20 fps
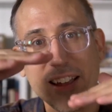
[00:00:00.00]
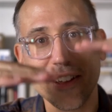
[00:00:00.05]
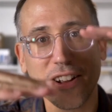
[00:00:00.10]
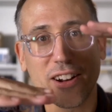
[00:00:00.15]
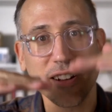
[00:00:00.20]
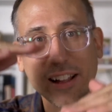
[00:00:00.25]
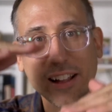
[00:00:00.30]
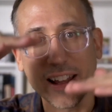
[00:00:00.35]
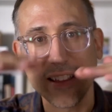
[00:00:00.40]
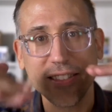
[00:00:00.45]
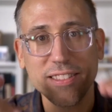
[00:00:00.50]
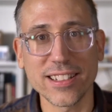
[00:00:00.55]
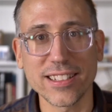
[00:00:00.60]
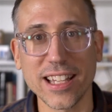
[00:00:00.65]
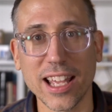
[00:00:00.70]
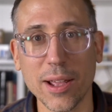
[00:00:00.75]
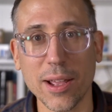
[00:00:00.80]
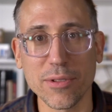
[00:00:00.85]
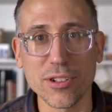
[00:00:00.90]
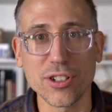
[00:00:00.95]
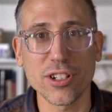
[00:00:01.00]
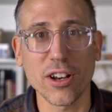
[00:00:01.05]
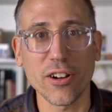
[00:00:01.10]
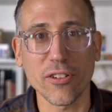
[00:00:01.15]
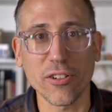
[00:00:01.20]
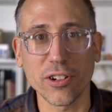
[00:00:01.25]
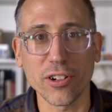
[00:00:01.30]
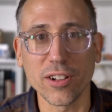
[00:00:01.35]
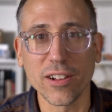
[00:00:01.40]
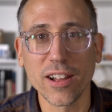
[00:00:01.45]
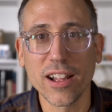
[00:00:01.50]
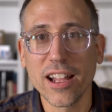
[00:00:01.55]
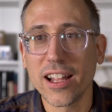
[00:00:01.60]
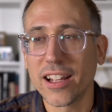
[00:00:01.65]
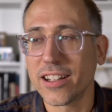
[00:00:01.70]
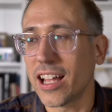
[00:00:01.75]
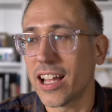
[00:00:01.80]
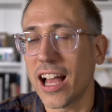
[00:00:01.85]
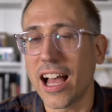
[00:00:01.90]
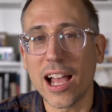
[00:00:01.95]
They're in the same general
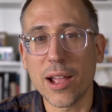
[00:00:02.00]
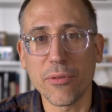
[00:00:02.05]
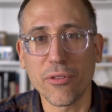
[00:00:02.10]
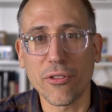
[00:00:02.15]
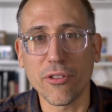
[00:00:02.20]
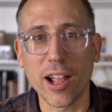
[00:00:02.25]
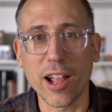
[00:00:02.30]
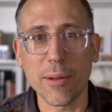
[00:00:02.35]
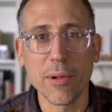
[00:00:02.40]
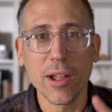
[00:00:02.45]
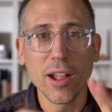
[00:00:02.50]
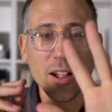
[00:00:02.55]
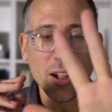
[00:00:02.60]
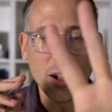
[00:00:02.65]
time frame.